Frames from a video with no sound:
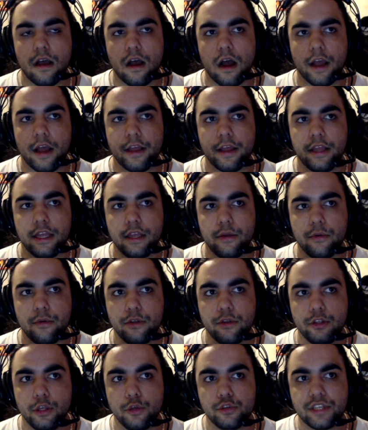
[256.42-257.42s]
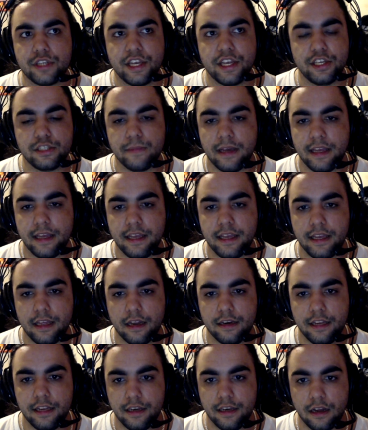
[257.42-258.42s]
used Kisame
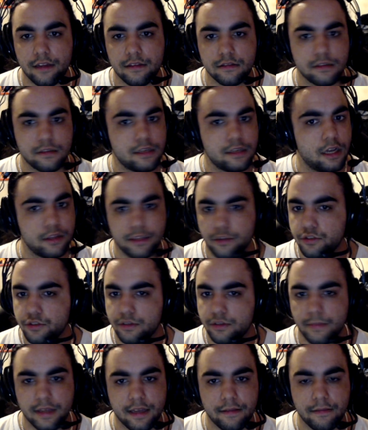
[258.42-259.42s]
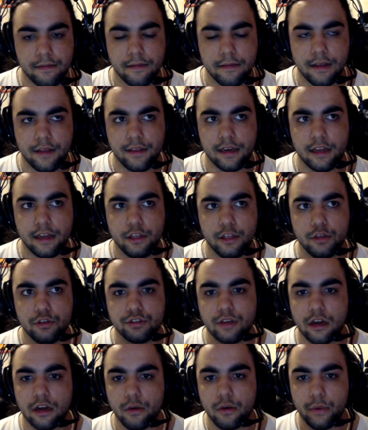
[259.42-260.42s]
and Hidan, can't use them again. And then I used
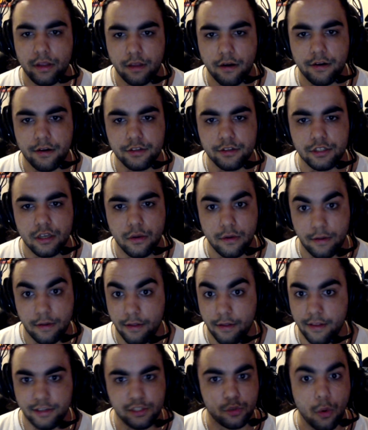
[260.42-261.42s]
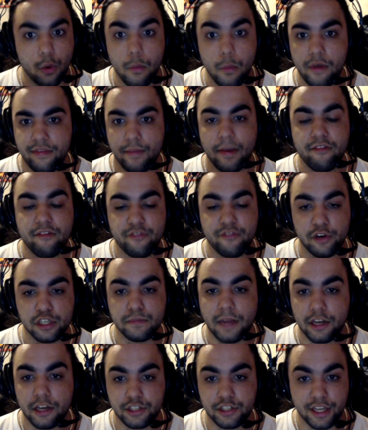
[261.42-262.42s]
Darui and Naruto. This is all within my first
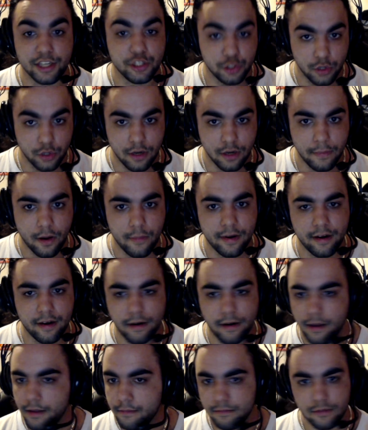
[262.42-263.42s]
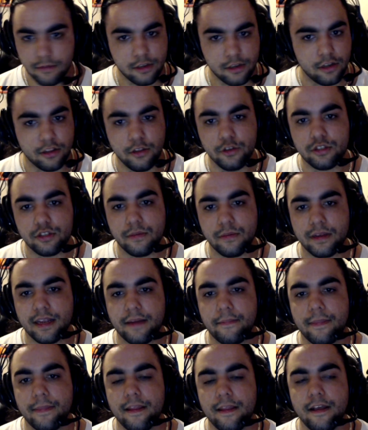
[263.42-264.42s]
match against Unabomber. Couldn't use them
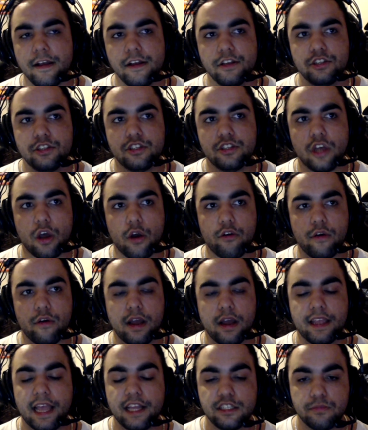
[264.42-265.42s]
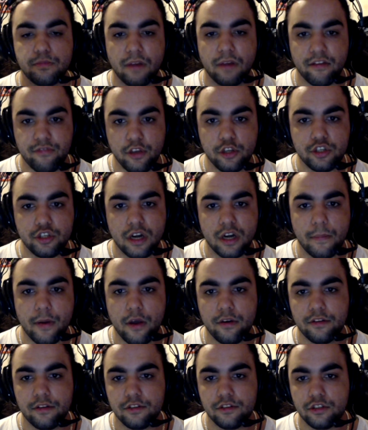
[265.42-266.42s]
again. So against my future
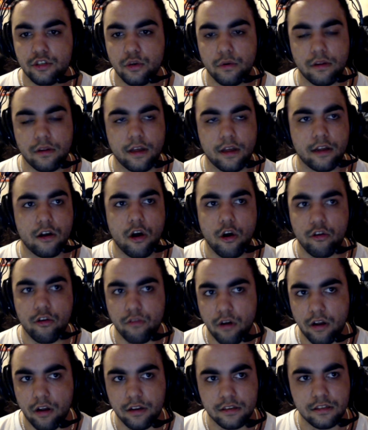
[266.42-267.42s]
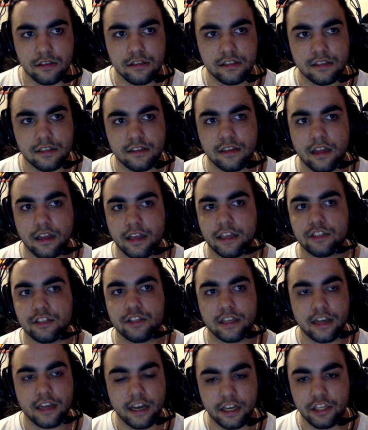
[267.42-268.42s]
opponents who were like Allround and like
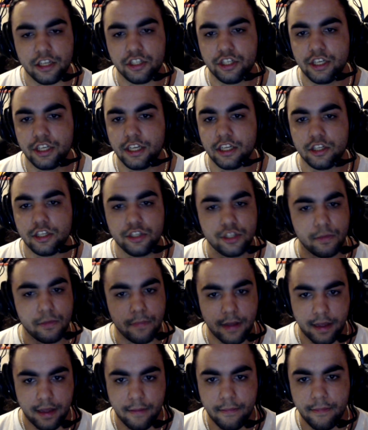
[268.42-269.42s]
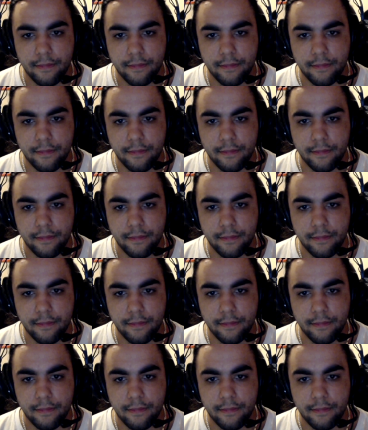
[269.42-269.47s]
Sakaishi and Chibem,